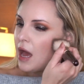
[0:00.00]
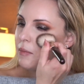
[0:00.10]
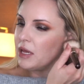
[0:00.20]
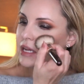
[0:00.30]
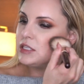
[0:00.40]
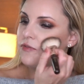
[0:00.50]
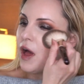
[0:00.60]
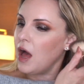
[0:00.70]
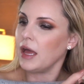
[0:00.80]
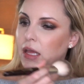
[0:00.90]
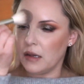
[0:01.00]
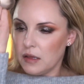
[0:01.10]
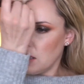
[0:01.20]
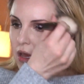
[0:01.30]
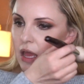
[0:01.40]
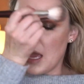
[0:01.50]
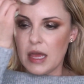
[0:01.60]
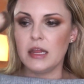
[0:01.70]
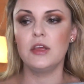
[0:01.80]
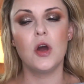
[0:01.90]
I mean, it's fine,
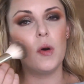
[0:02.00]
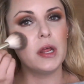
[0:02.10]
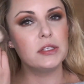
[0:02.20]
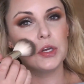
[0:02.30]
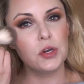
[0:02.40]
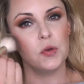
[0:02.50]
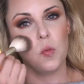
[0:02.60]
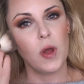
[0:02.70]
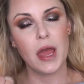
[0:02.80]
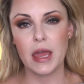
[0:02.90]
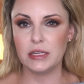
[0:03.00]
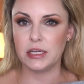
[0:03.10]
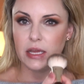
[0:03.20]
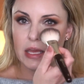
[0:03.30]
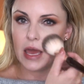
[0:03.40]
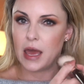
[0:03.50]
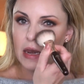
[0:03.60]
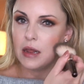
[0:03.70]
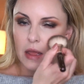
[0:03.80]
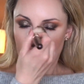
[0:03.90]
and you know what, it's a good way to
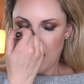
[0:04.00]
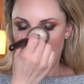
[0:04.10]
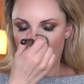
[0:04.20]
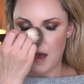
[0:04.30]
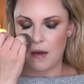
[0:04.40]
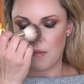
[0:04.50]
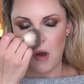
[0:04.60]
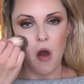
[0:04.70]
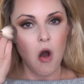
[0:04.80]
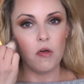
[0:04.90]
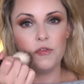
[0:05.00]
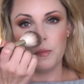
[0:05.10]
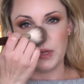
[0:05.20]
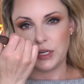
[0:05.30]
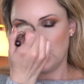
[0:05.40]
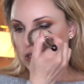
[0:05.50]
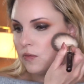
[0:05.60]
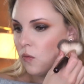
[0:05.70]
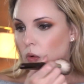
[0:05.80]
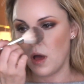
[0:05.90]
get all of the blushes
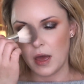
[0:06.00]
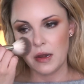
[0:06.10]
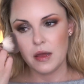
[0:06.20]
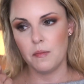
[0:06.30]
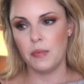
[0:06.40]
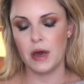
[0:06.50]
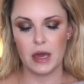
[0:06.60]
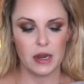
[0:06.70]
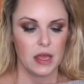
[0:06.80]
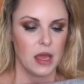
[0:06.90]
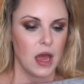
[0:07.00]
in one, but